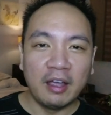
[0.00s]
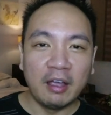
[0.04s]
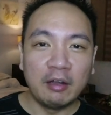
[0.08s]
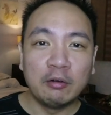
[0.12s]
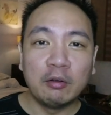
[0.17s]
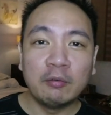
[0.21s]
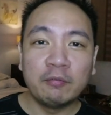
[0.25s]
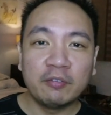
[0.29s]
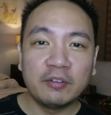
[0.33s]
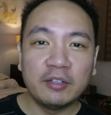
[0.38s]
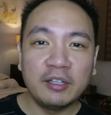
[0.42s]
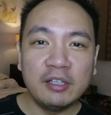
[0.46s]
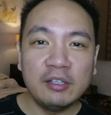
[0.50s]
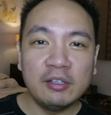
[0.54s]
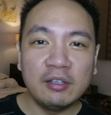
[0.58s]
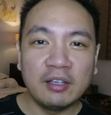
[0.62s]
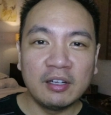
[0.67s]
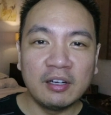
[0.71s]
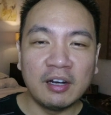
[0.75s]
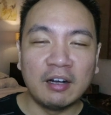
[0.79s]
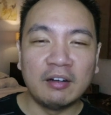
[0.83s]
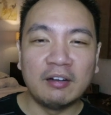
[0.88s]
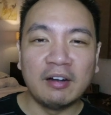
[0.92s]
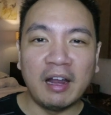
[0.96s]
and hopefully you
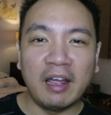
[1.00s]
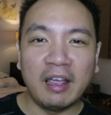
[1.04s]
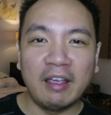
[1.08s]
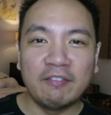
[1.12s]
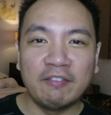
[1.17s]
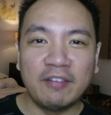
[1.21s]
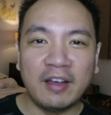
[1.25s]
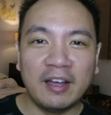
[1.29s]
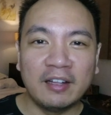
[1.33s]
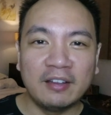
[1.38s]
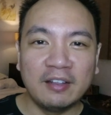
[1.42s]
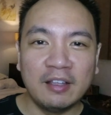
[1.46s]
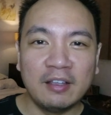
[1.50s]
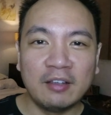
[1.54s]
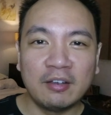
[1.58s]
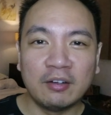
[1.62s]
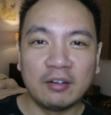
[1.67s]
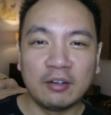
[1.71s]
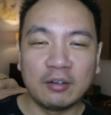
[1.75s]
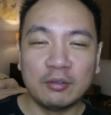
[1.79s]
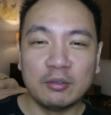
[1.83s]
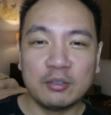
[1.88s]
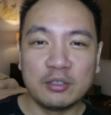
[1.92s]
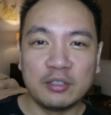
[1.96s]
can arrive at the
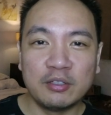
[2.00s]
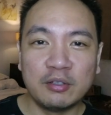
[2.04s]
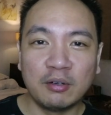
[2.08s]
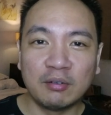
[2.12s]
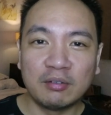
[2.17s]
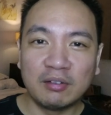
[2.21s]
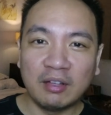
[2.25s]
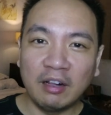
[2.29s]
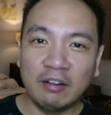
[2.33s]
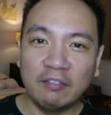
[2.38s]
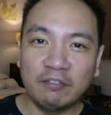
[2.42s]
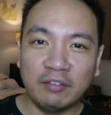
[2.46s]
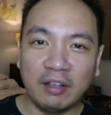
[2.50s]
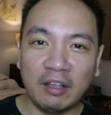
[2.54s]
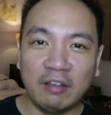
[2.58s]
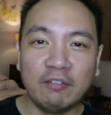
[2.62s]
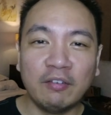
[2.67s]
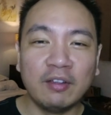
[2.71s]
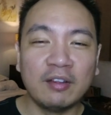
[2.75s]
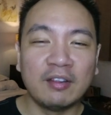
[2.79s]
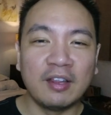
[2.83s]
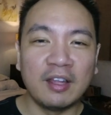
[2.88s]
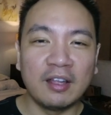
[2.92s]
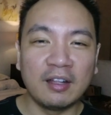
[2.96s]
conclusion yourself if
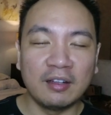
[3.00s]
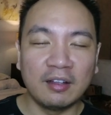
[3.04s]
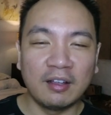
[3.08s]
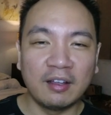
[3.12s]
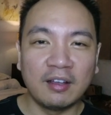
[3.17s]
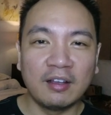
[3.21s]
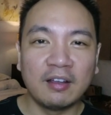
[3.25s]
you think